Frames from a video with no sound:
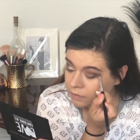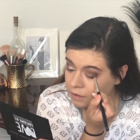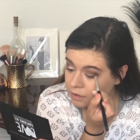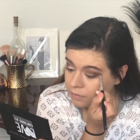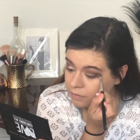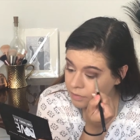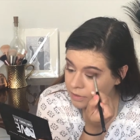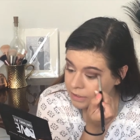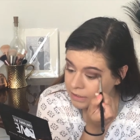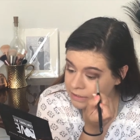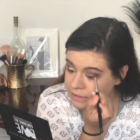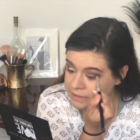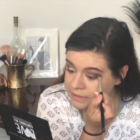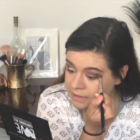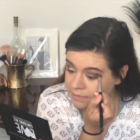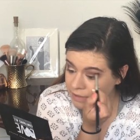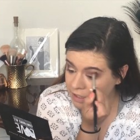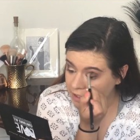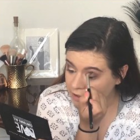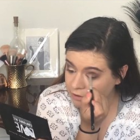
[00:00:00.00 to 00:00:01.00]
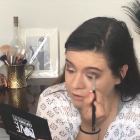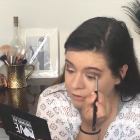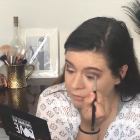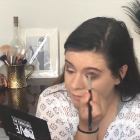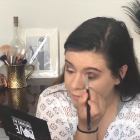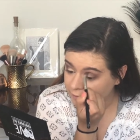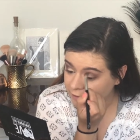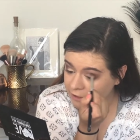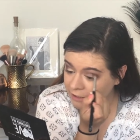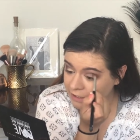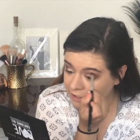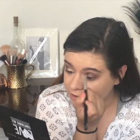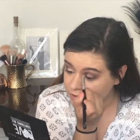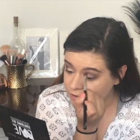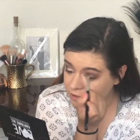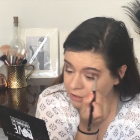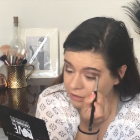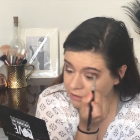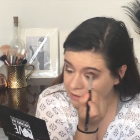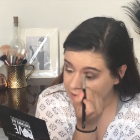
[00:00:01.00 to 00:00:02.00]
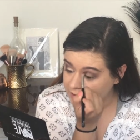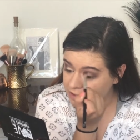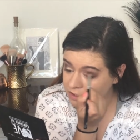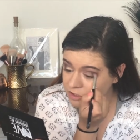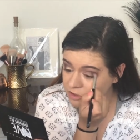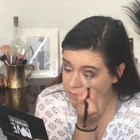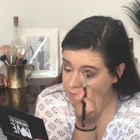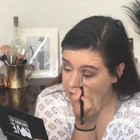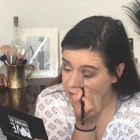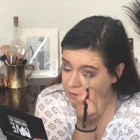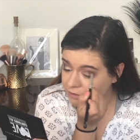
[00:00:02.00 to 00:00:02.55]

I'm putting this in my outer V and directly into my